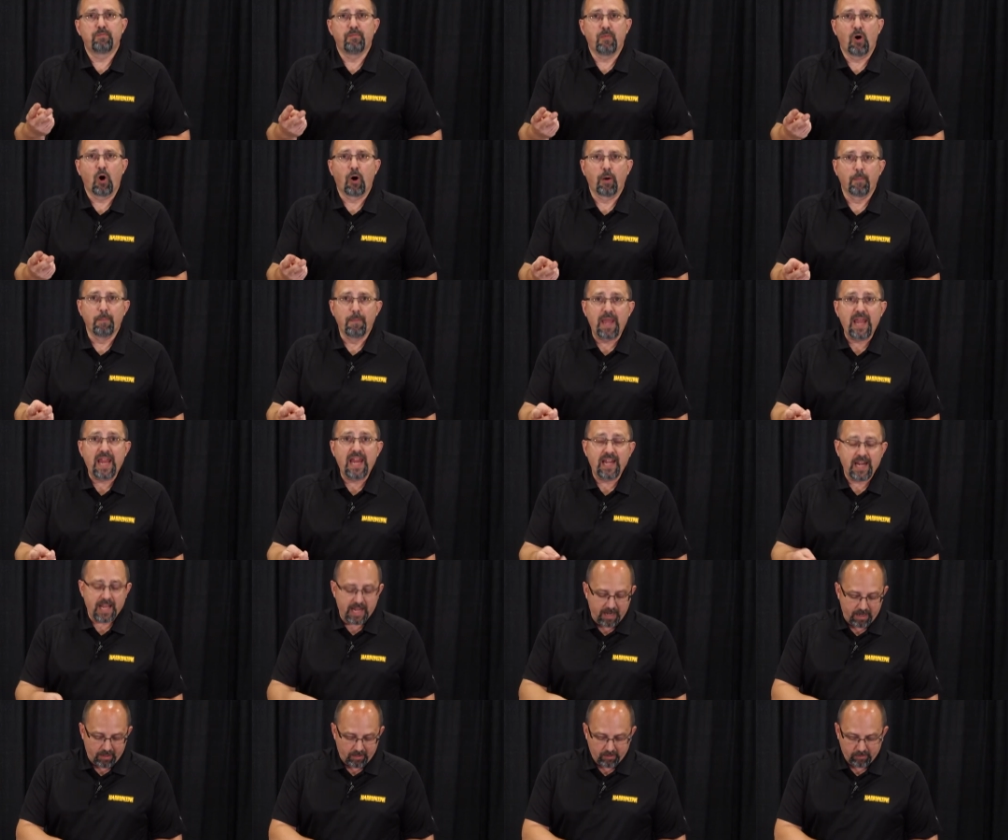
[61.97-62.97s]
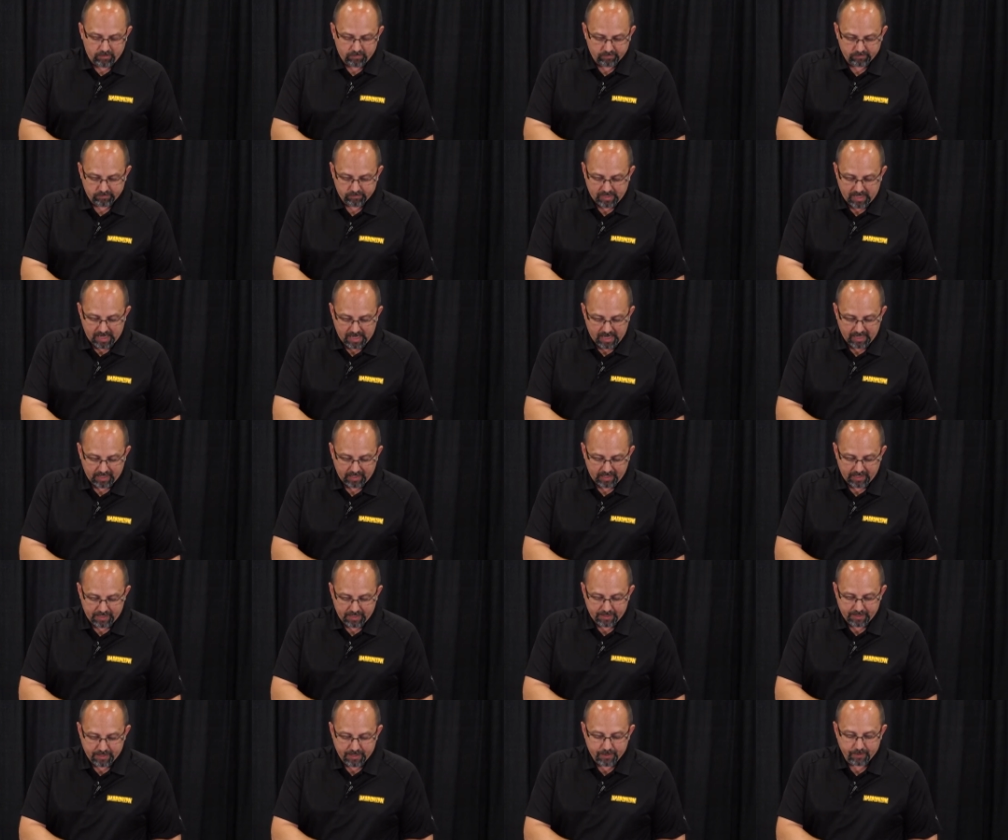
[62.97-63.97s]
our main air, highlighted